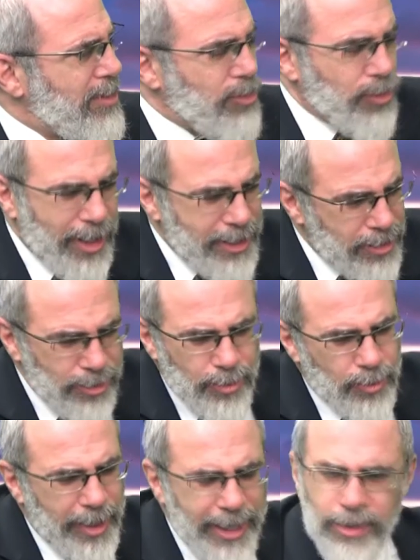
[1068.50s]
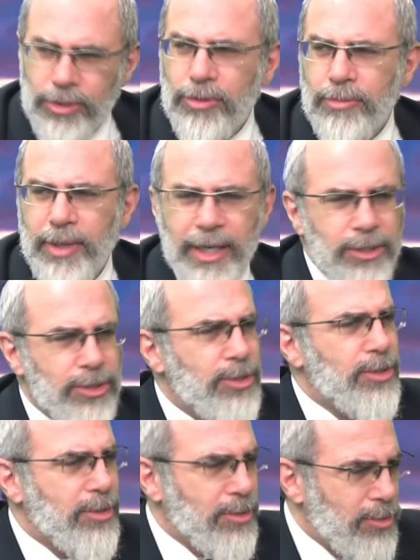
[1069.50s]
trying to do way too
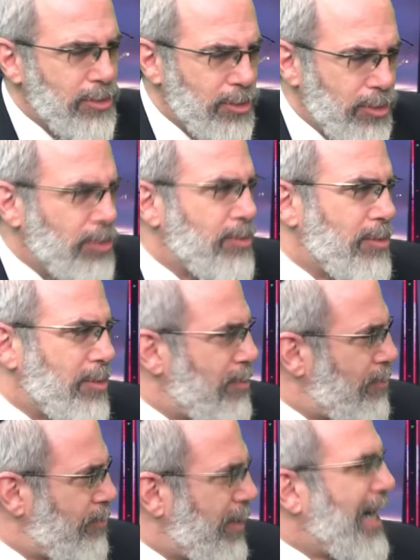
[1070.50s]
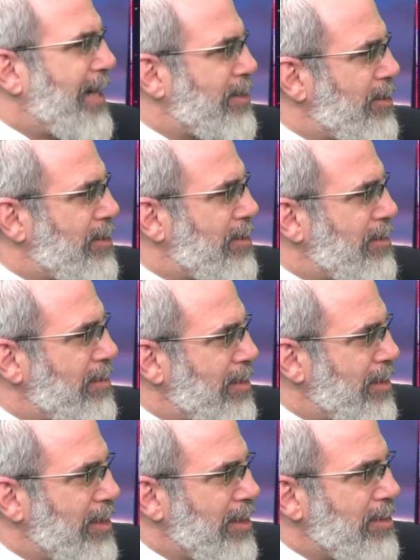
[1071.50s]
much too fast.
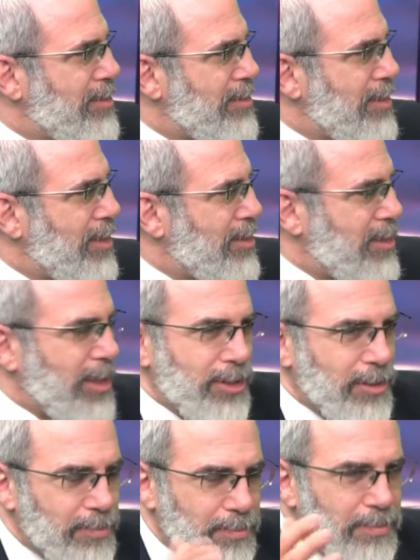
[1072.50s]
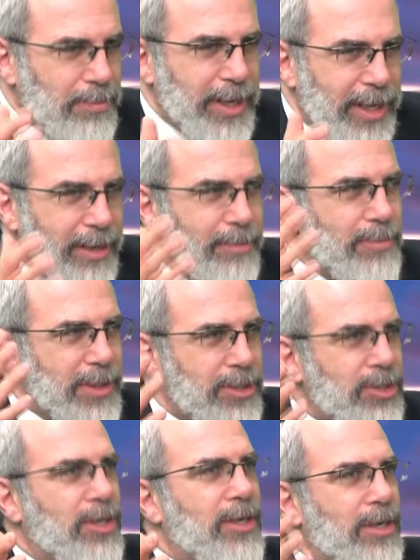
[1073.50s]
It's such a big,
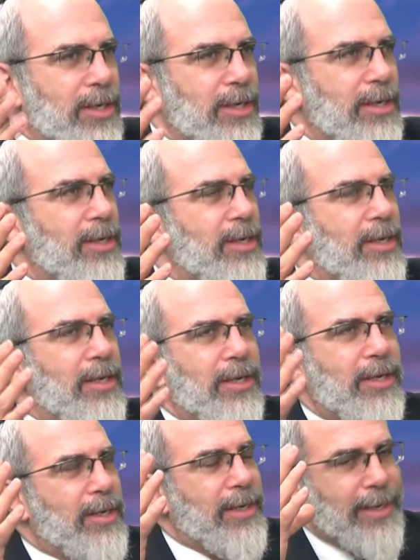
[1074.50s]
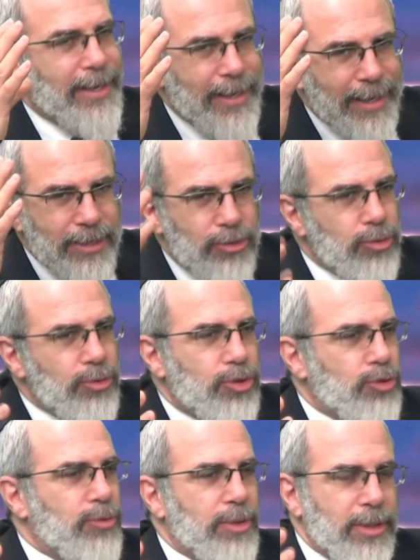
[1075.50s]
bizarre,
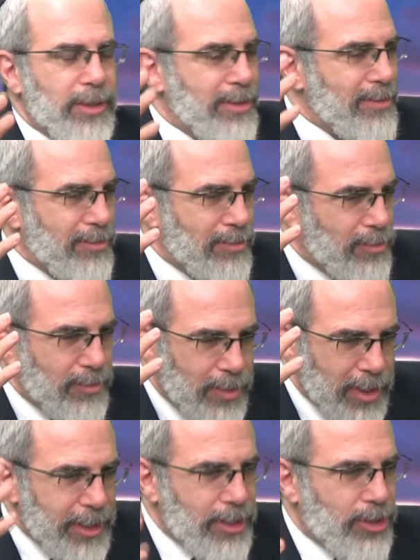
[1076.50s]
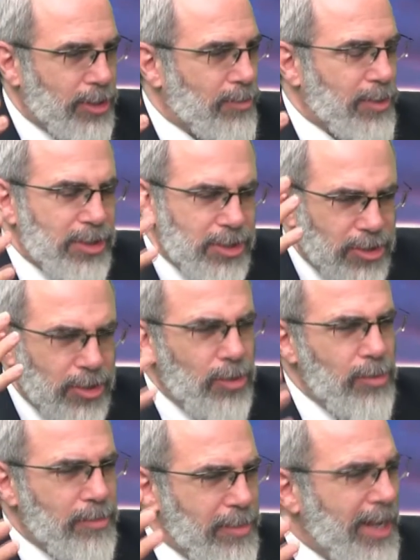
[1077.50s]
unusual religion with
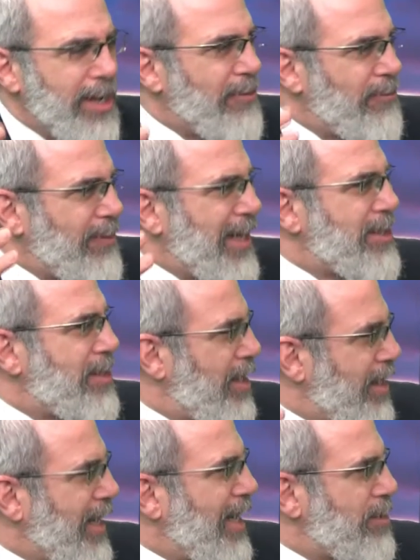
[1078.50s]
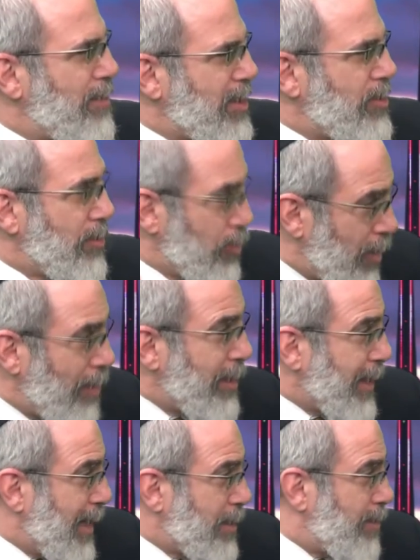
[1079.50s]
so many fascinating aspects to it,
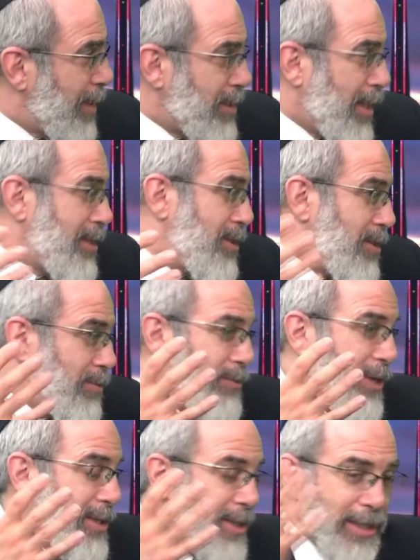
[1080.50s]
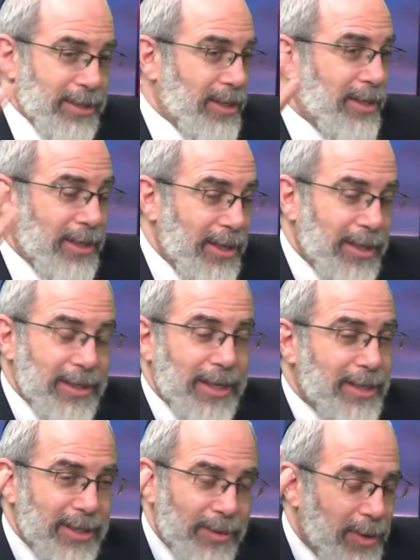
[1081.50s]
troubling aspects. I still find things that I say,